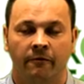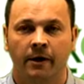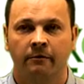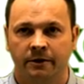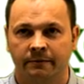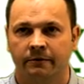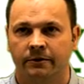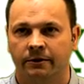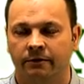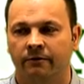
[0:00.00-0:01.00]
From our
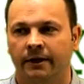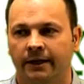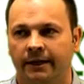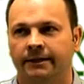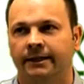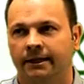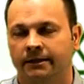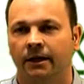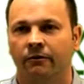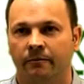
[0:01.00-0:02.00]
experience, you really need to get
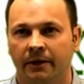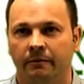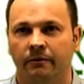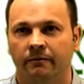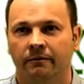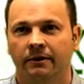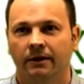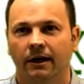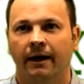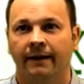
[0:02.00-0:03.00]
to know the people,
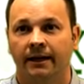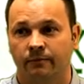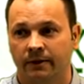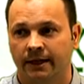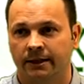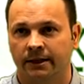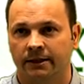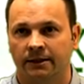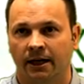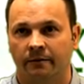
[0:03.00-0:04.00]
and that's where
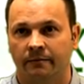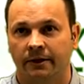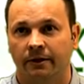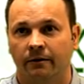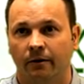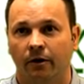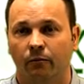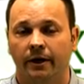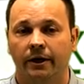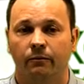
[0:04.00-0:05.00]
TechSense came.
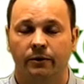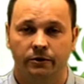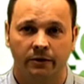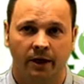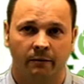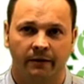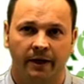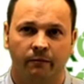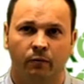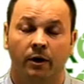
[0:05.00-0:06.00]
We joined up with
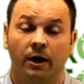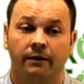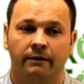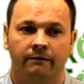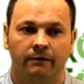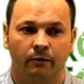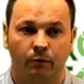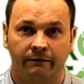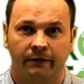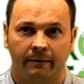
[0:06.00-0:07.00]
them,
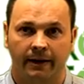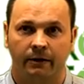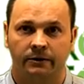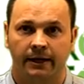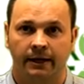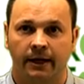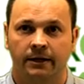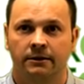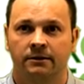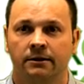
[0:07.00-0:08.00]
we came out as their
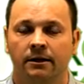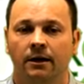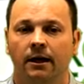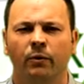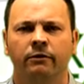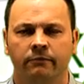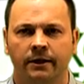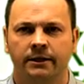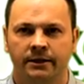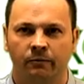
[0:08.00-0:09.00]
guests, and we
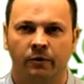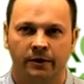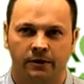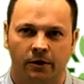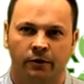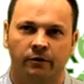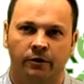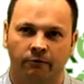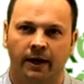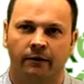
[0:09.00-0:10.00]
really see what it's like
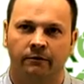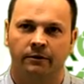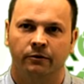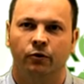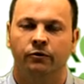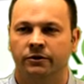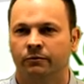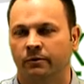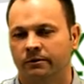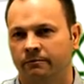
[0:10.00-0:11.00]
on the ground, not
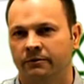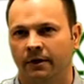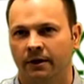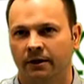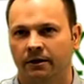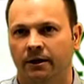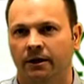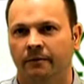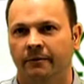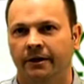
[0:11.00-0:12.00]
just what's portrayed
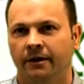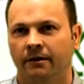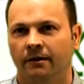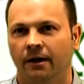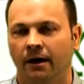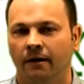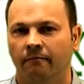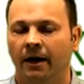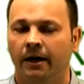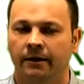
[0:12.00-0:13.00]
in the media.
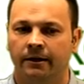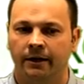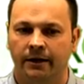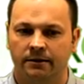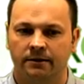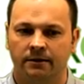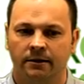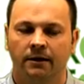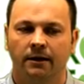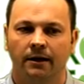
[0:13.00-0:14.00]
And it's